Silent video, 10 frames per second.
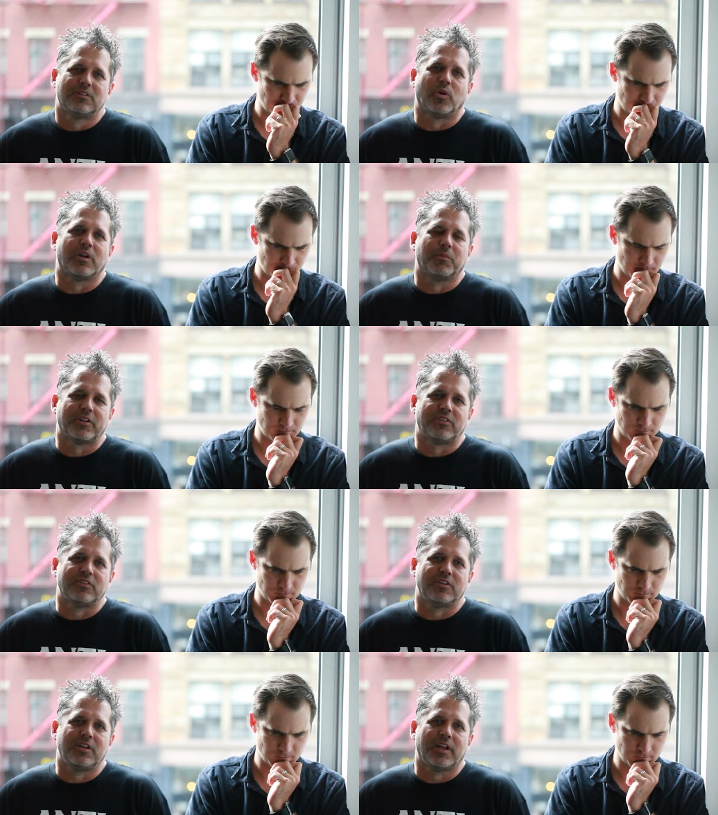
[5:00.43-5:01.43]
Speaker 1: Do I know about
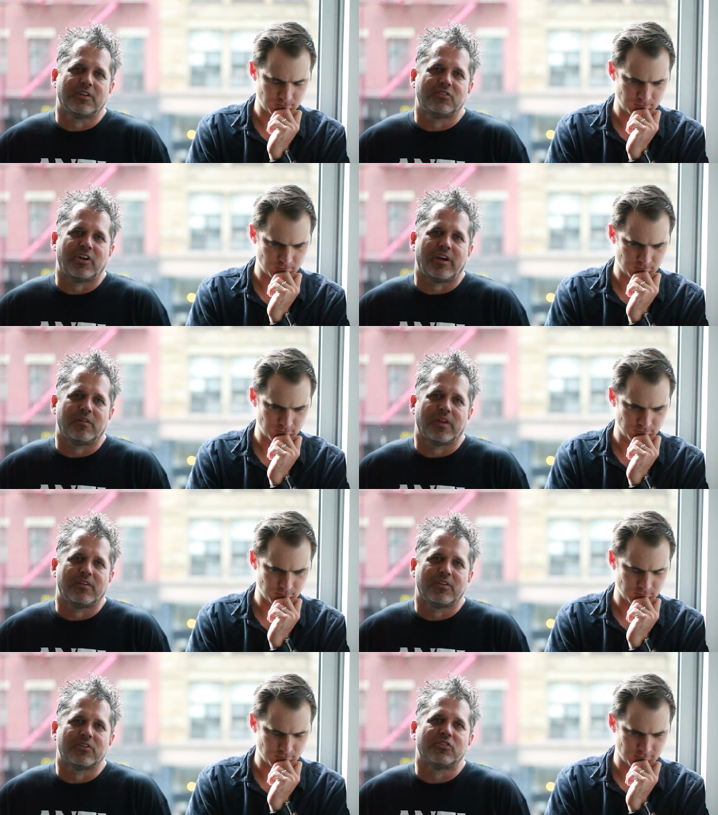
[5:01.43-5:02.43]
Disneyland jail? They
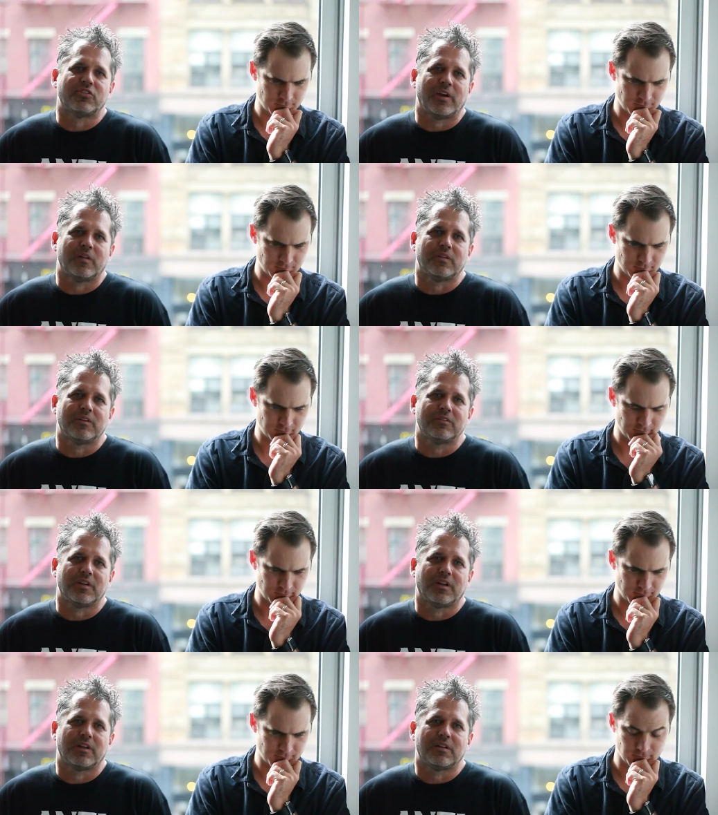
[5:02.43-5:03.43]
have, there's a jail in
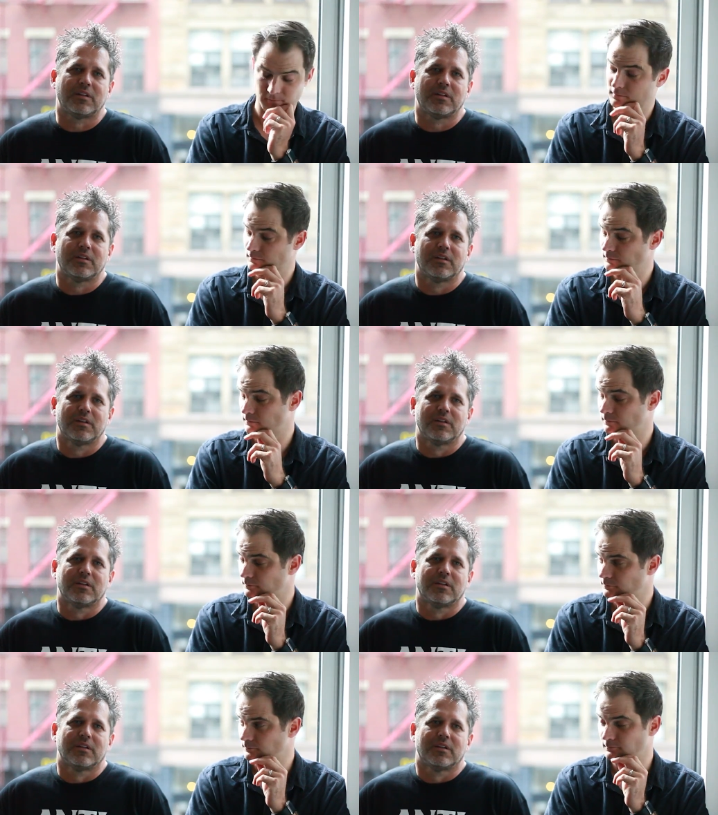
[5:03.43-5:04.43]
Disneyland.
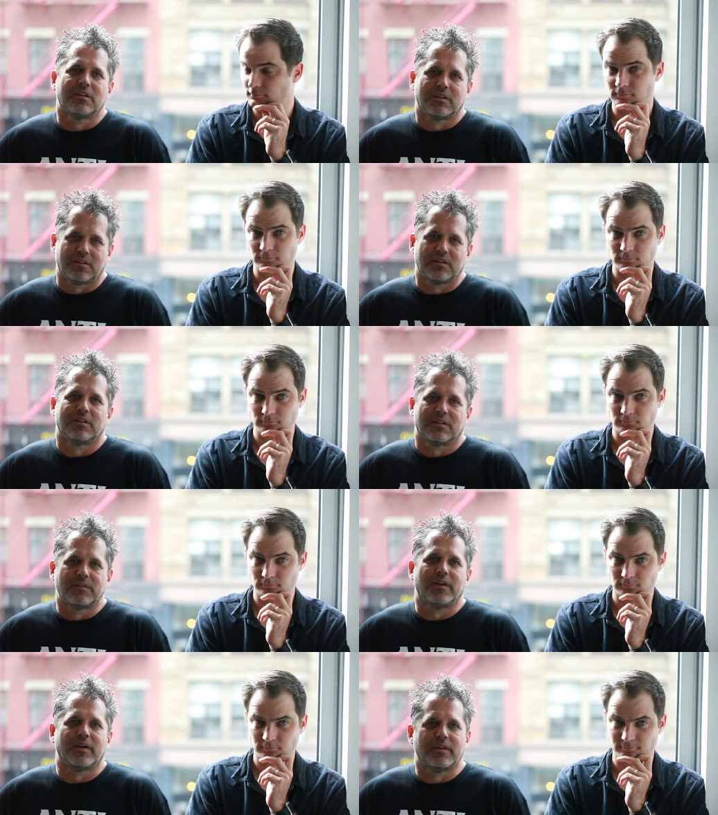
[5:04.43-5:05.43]
really.
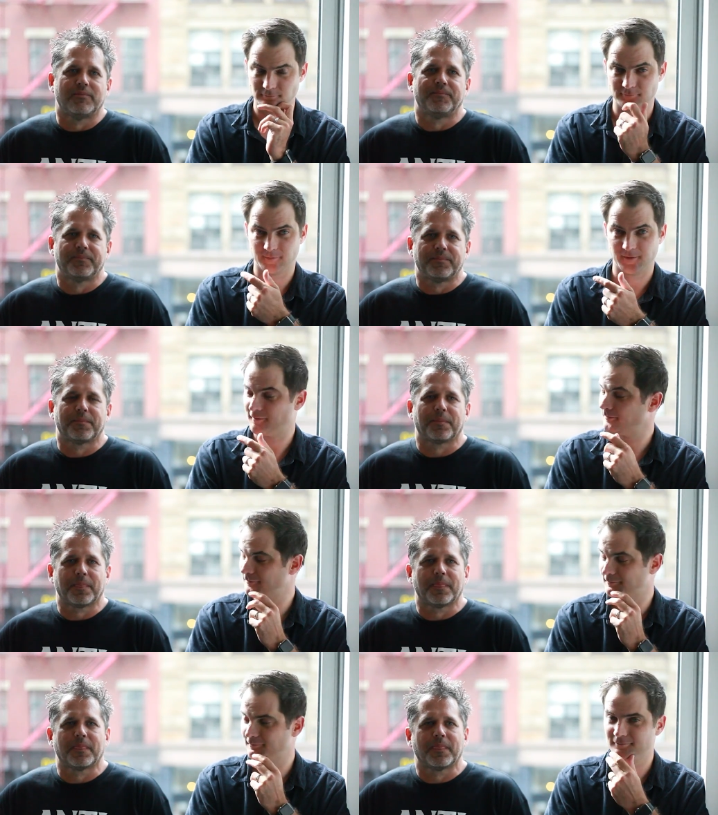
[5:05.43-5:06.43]
Yeah. So you
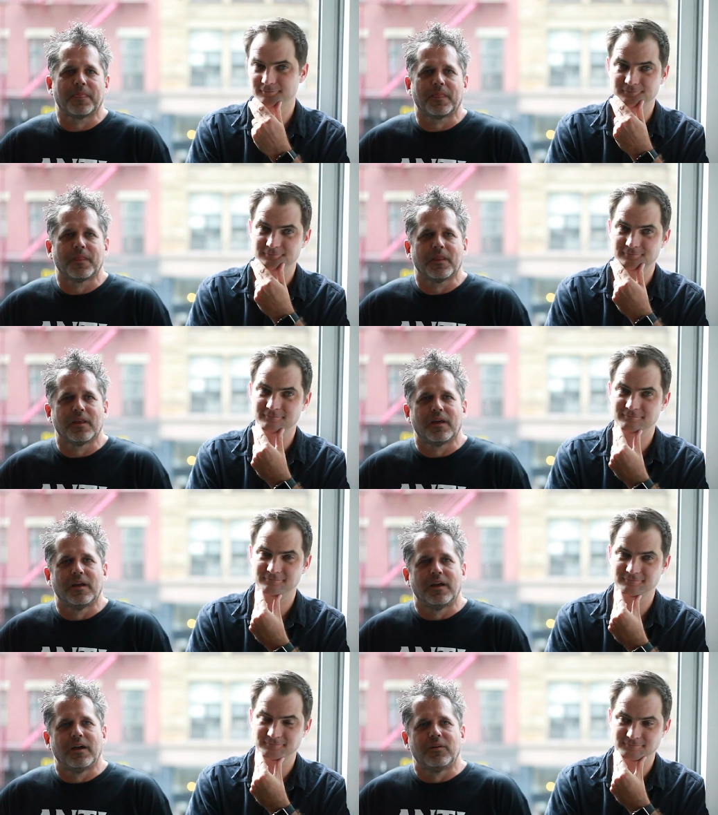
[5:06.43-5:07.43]
didn't find the bar, but you found the
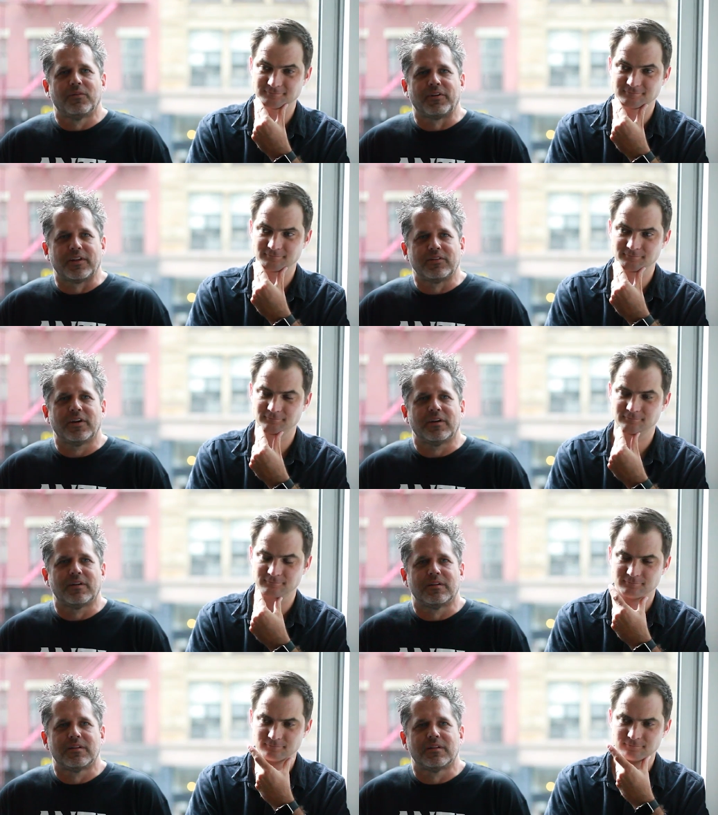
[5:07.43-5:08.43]
jail? Found the jail.
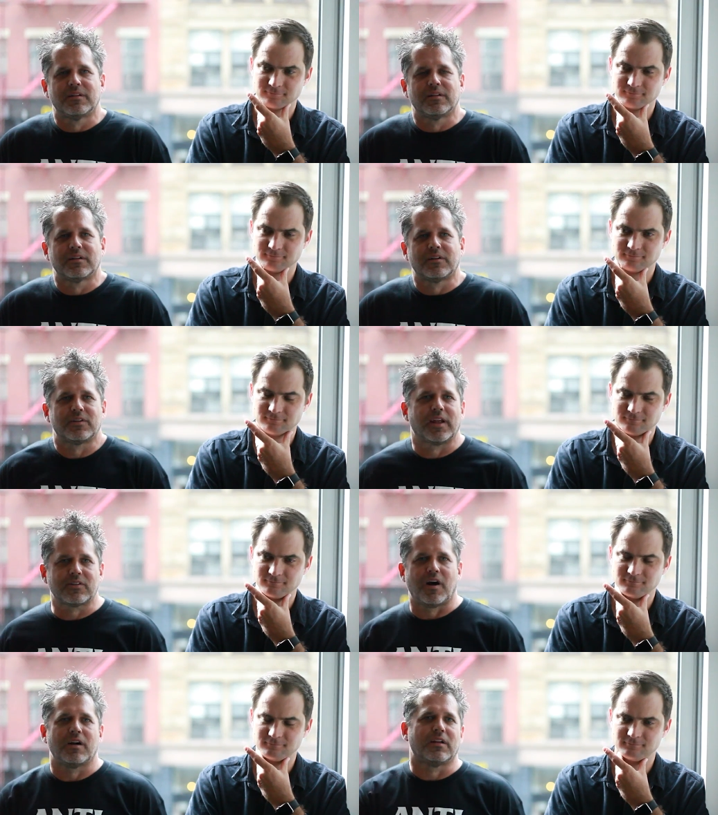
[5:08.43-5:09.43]
Because
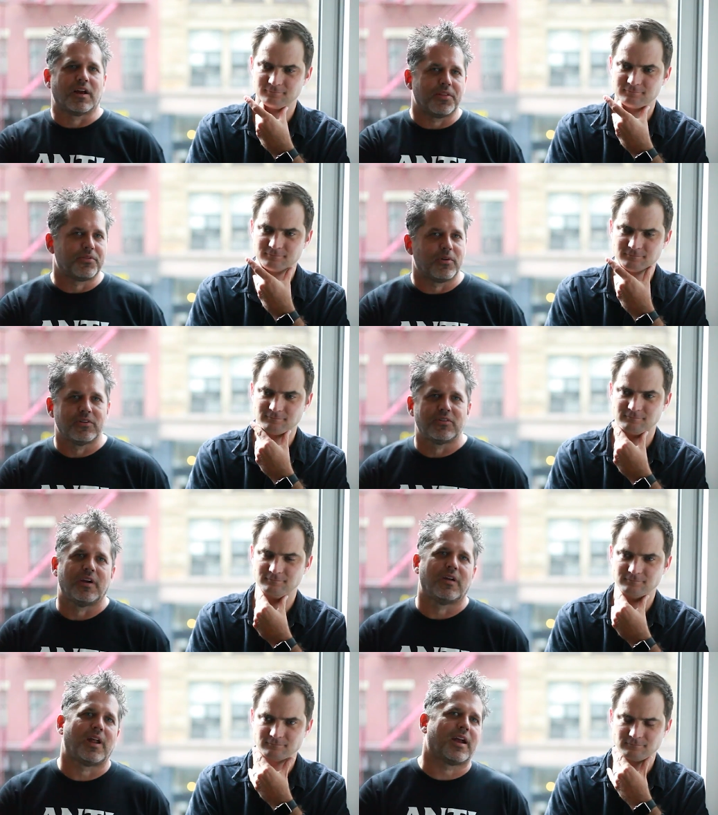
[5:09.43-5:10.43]
Lance Conklin got thrown in
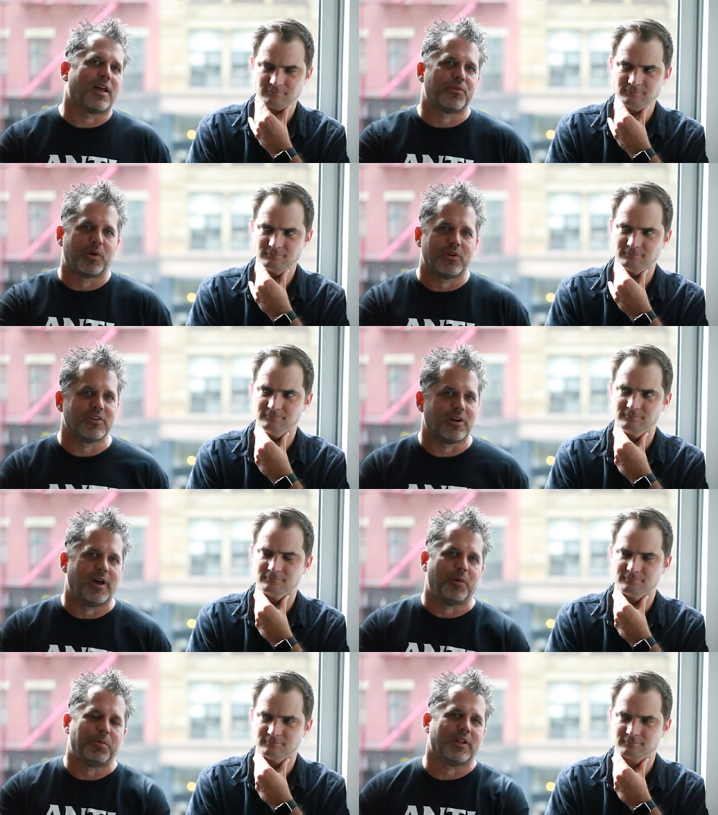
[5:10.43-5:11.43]
jail, and I got thrown in
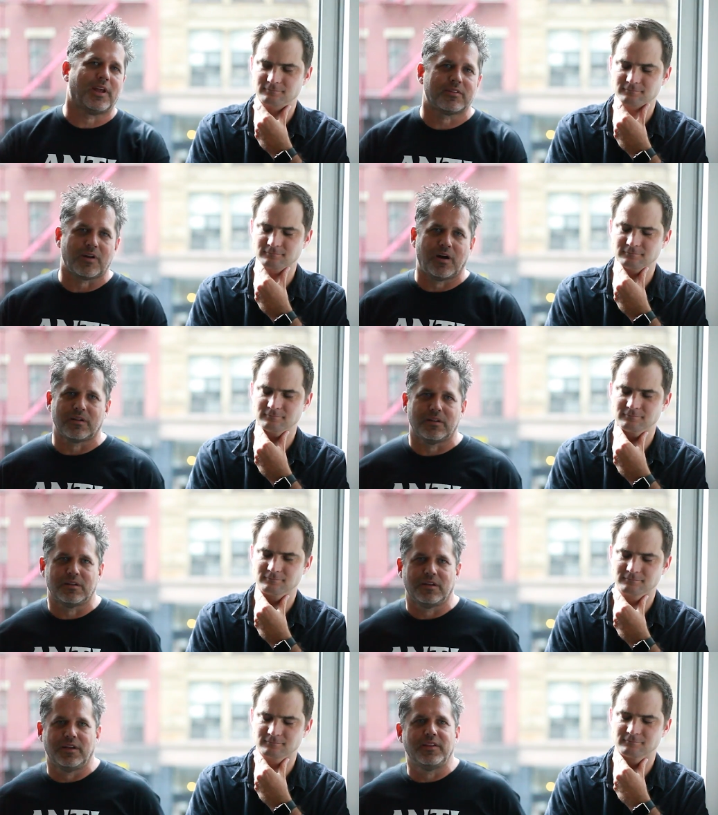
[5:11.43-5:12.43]
jail helping Lance
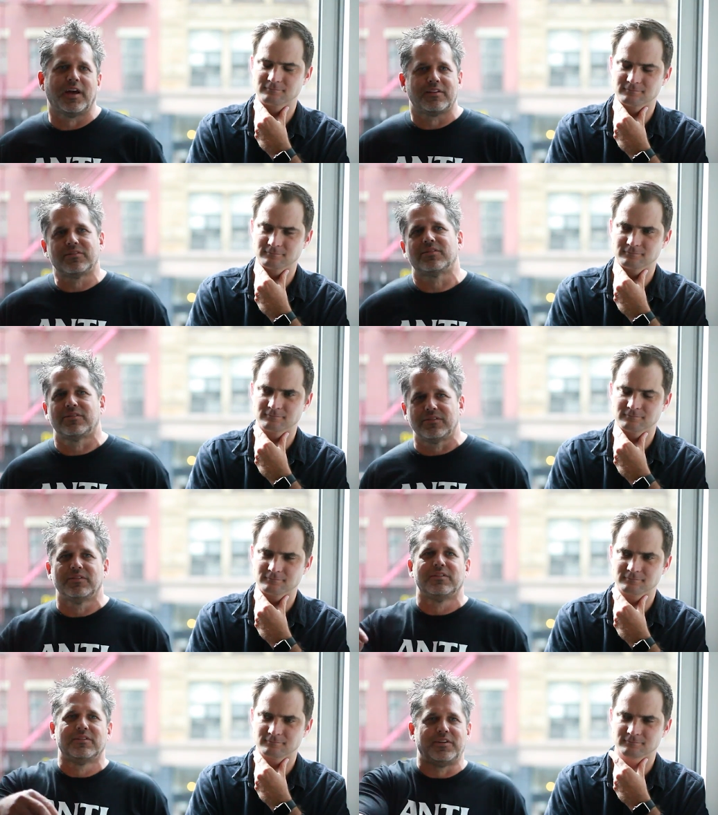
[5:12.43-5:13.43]
Conklin in that
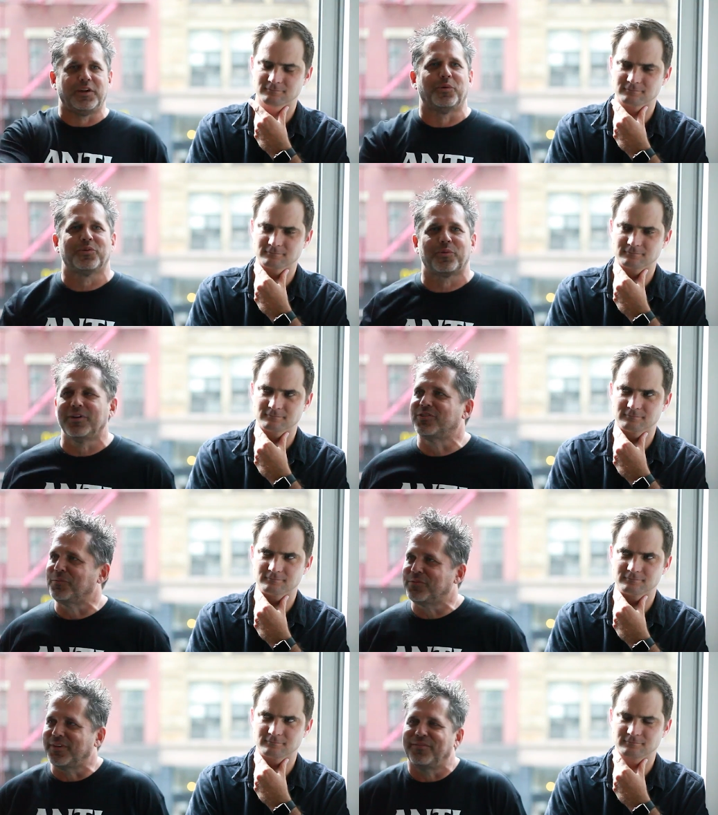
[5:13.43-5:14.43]
s sequence where he
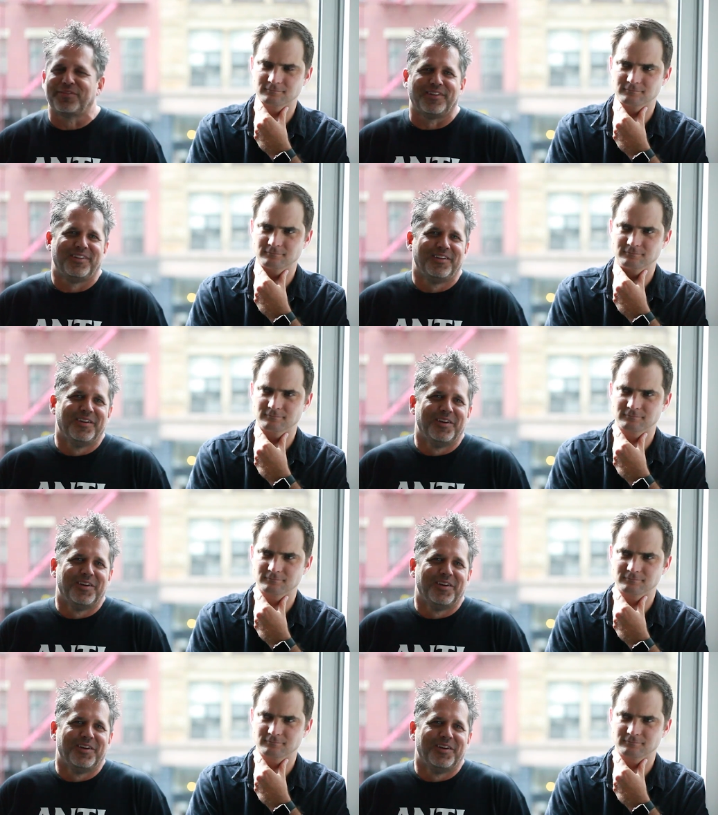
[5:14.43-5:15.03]
jumps off the